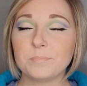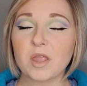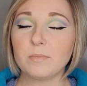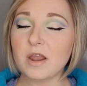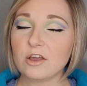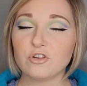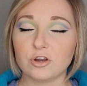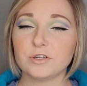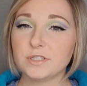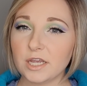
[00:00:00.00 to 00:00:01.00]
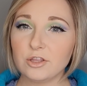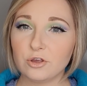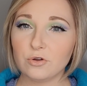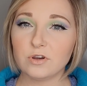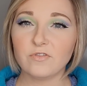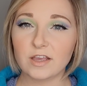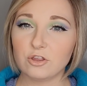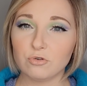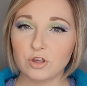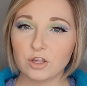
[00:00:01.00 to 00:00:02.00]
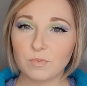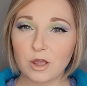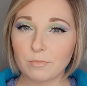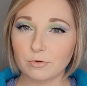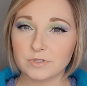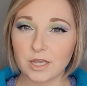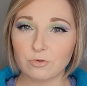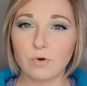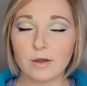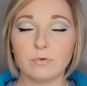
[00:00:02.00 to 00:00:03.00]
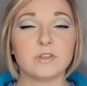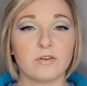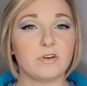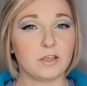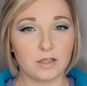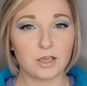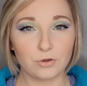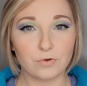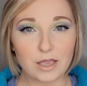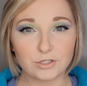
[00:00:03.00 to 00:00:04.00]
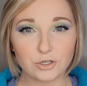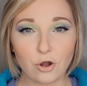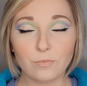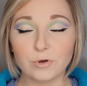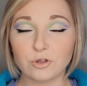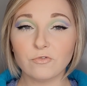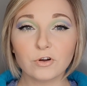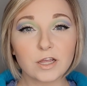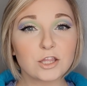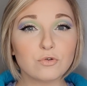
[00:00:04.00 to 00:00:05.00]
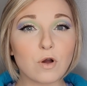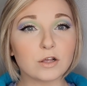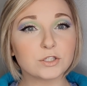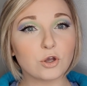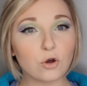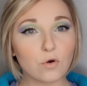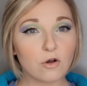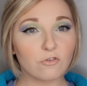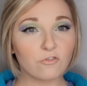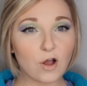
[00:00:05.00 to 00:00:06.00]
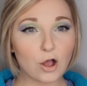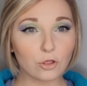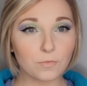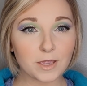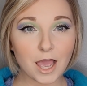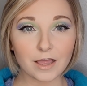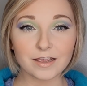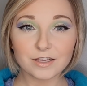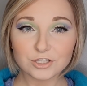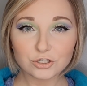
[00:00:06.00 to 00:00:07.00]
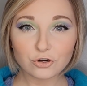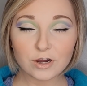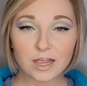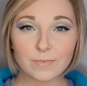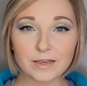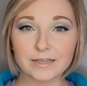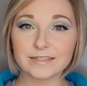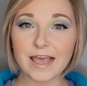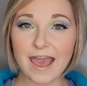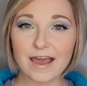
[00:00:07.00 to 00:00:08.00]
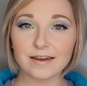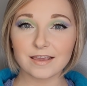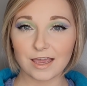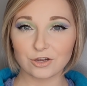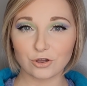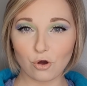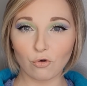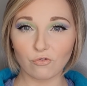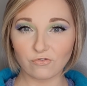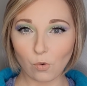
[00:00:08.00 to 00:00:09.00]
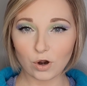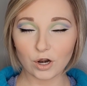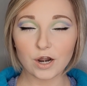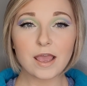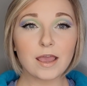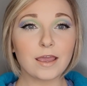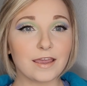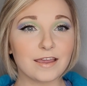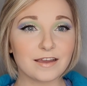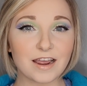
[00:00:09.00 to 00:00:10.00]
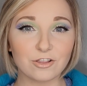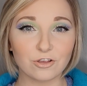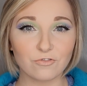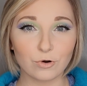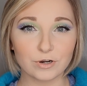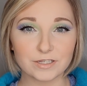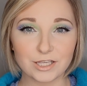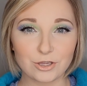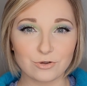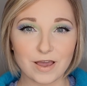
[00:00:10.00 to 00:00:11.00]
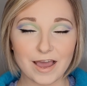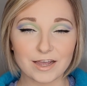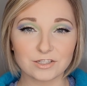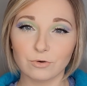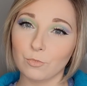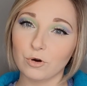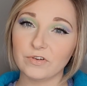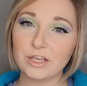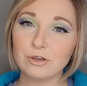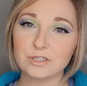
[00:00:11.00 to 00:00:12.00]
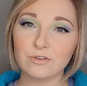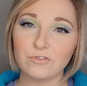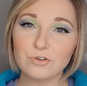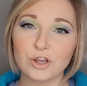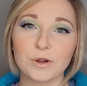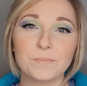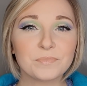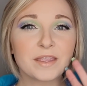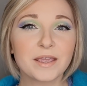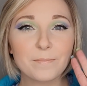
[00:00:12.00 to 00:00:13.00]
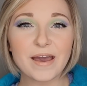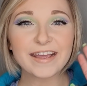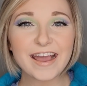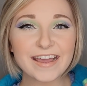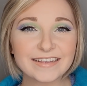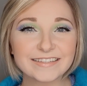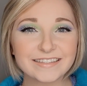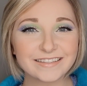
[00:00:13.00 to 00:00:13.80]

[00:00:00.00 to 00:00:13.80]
I'm not sure. Stay tuned. If I do change my upload schedule, I will definitely let you guys know. But don't forget to also follow me on Instagram. It is at KateNicole4, and I look forward to seeing you guys for more videos in the future. Bye, guys!